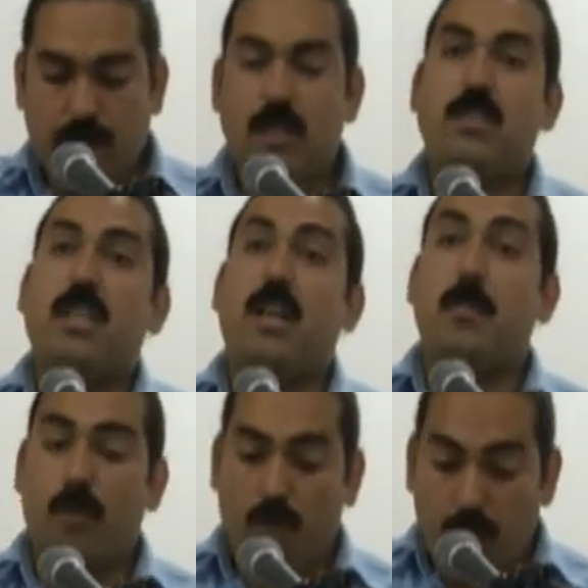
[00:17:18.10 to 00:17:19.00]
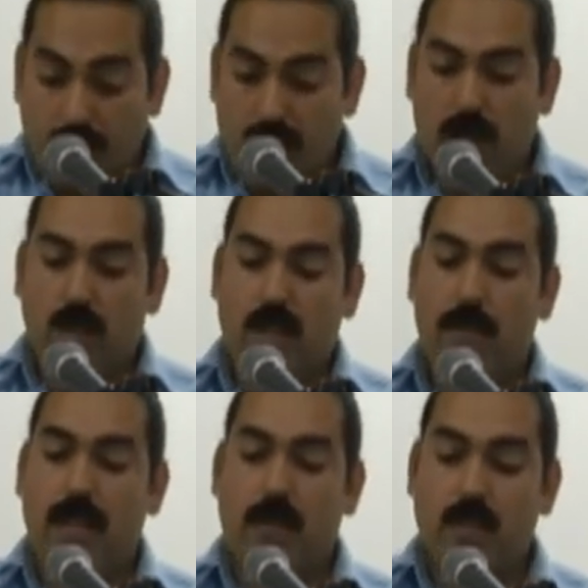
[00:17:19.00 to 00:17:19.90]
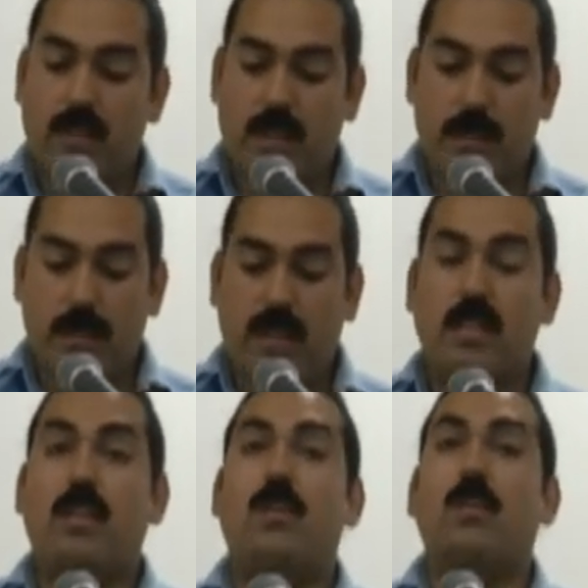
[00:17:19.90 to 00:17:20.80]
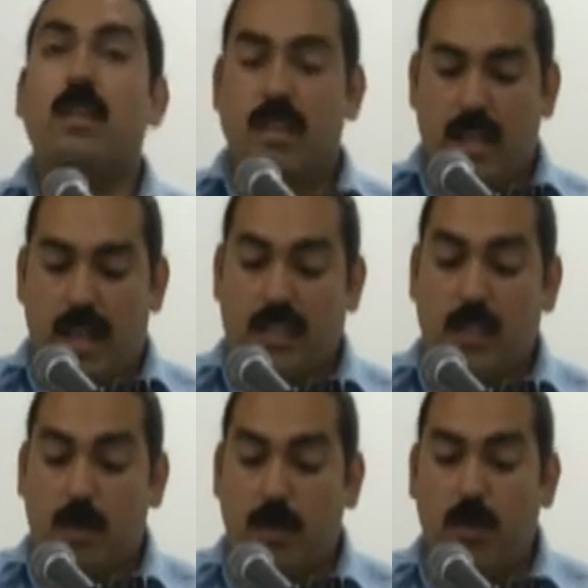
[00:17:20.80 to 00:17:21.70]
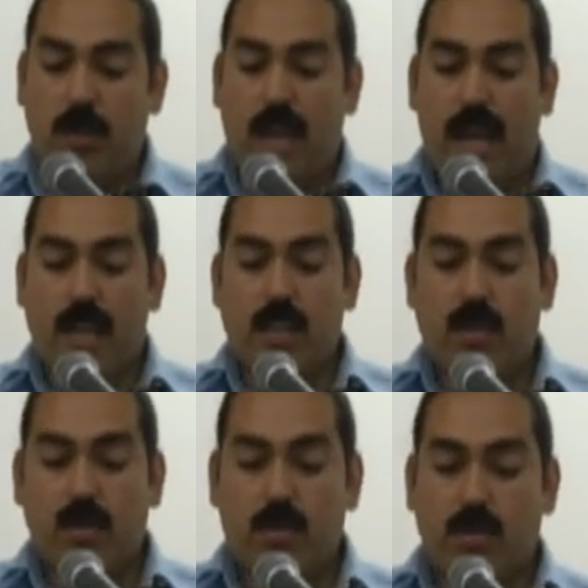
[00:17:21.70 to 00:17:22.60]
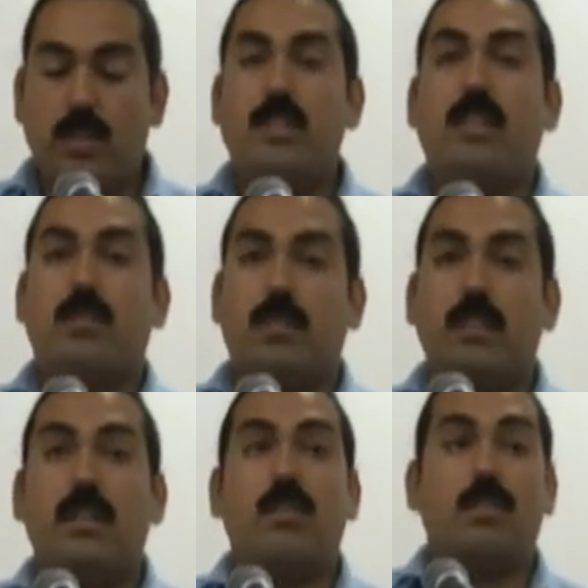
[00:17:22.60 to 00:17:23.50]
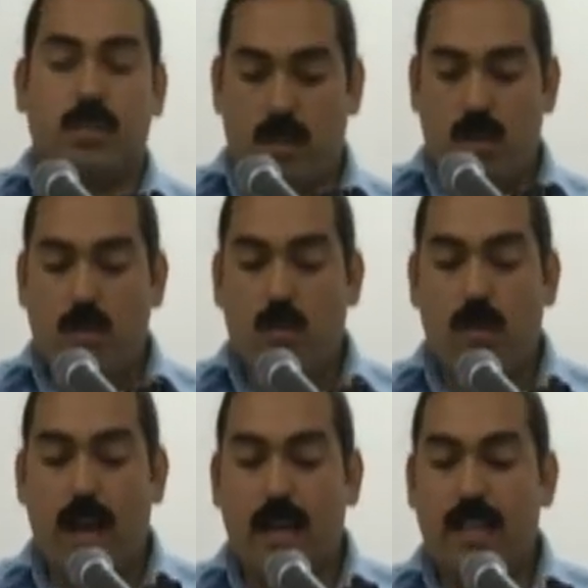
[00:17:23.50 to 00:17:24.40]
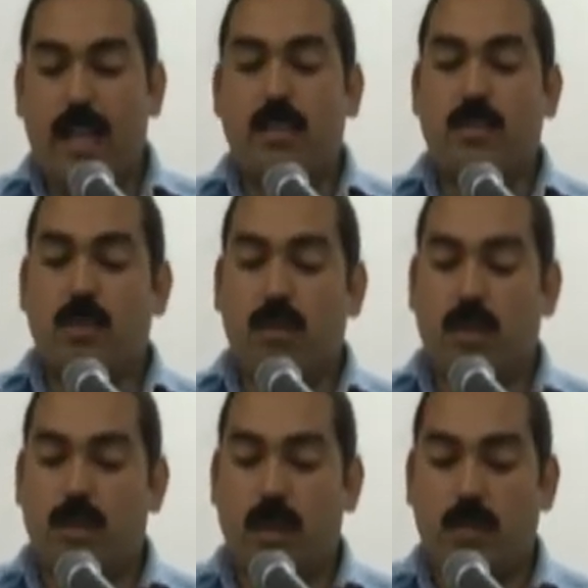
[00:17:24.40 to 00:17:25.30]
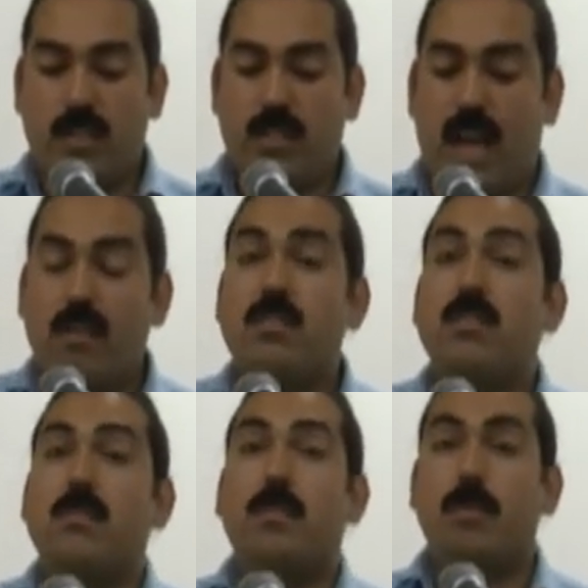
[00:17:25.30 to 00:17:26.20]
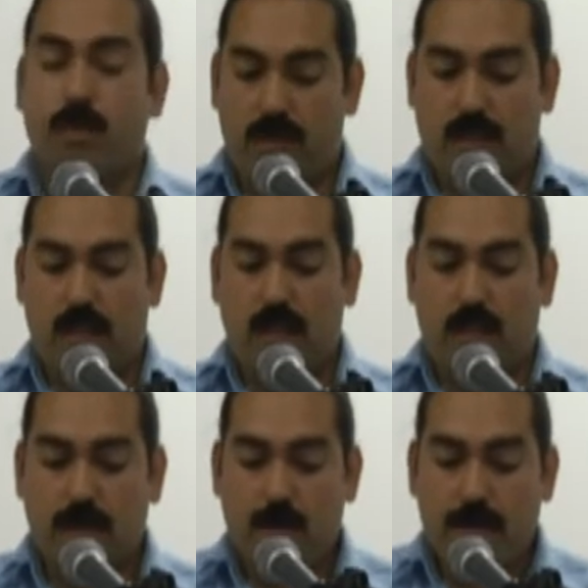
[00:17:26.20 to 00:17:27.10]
Just a couple of weeks ago, Camila visited Mexico and spoke at a Yo Soy 132 rally at the Zócalo, in which thousands of people attended.